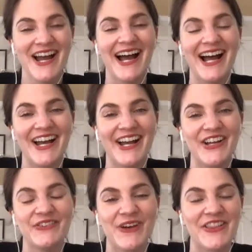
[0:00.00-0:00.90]
uh,
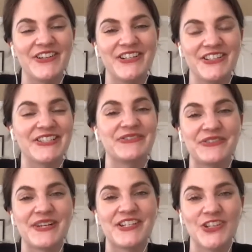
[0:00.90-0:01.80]
whether
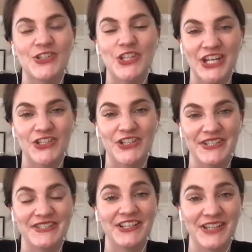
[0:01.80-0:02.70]
disinformation
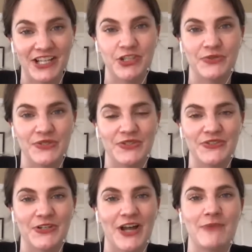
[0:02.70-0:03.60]
changes election
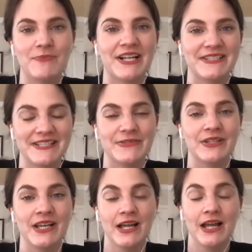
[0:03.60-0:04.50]
results or not because it's
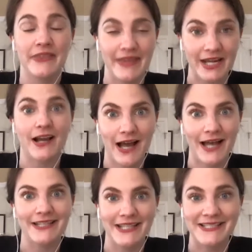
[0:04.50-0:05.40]
thank
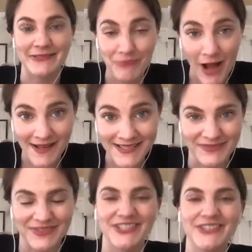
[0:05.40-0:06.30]
God, it's
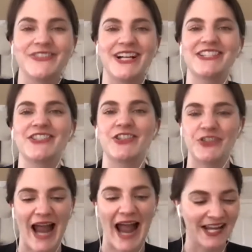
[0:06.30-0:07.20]
impossible for us to
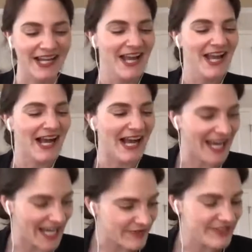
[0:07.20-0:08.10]
track uh,
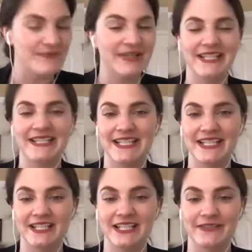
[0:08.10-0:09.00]
if somebody
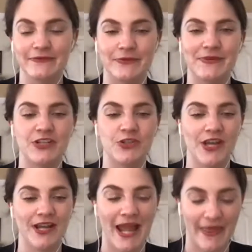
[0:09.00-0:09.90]
sees
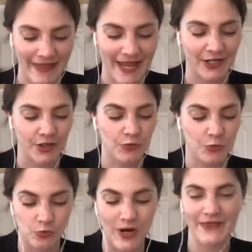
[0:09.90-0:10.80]
disinformation and then
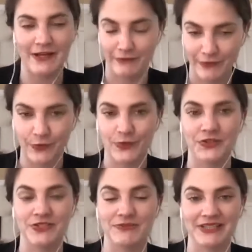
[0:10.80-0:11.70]
what their vote
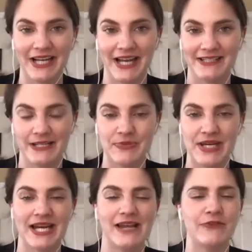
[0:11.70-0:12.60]
ultimately ends up
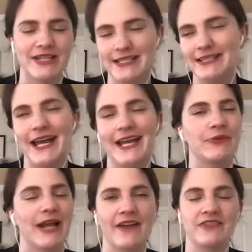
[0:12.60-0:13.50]
being. If we did that, it
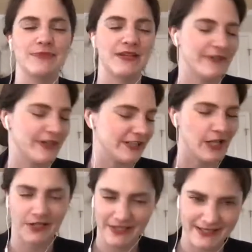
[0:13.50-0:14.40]
would have to be a very
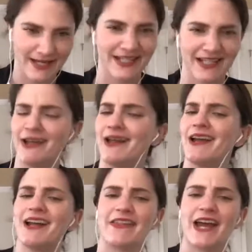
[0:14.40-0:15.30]
long study
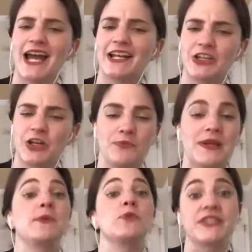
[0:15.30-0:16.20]
that you know
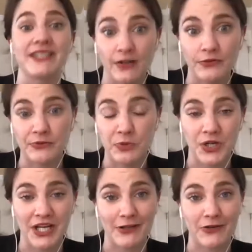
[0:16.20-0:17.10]
people were
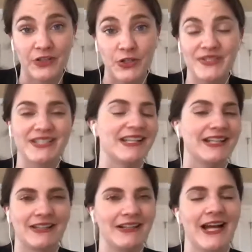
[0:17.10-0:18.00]
self-reporting their votes,
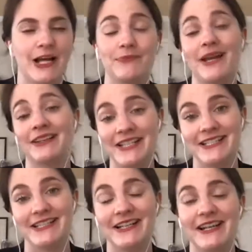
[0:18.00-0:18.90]
and um, at
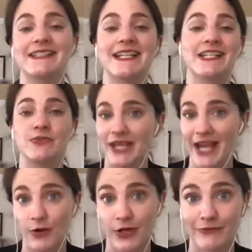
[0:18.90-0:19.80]
least in the United States, we
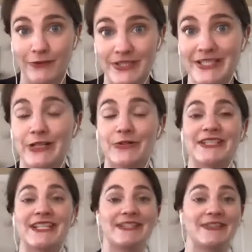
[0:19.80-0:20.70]
count on vote
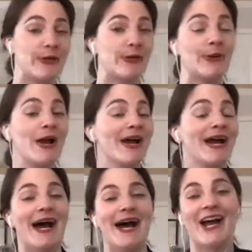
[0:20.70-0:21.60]
secrecy. So
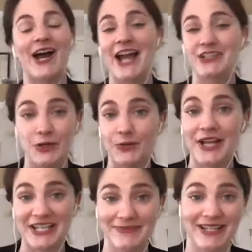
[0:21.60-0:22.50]
uh, I don't
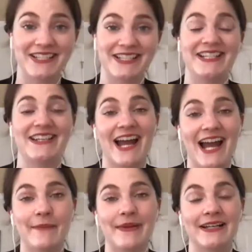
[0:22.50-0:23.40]
expect to see that
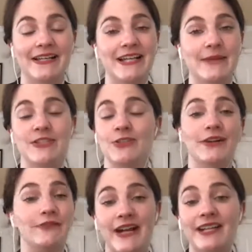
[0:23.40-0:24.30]
happen anytime soon.
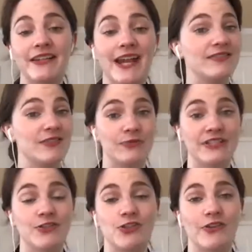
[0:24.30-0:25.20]
And frankly, as a
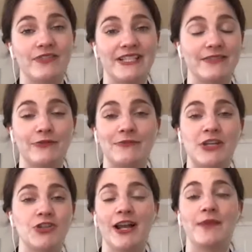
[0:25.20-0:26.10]
researcher of
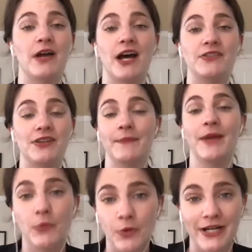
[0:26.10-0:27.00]
disinformation, I'm not I'm
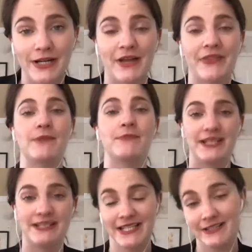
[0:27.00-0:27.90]
not worried about that
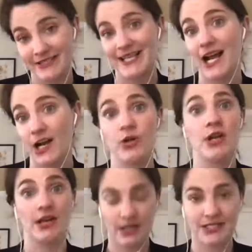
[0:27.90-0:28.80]
because here is how
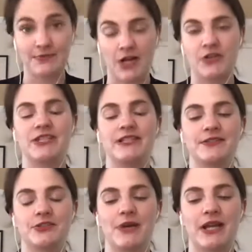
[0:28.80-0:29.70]
democracy is
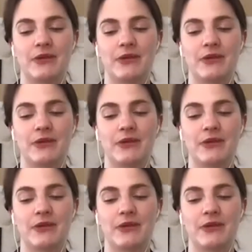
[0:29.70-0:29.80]
undermined by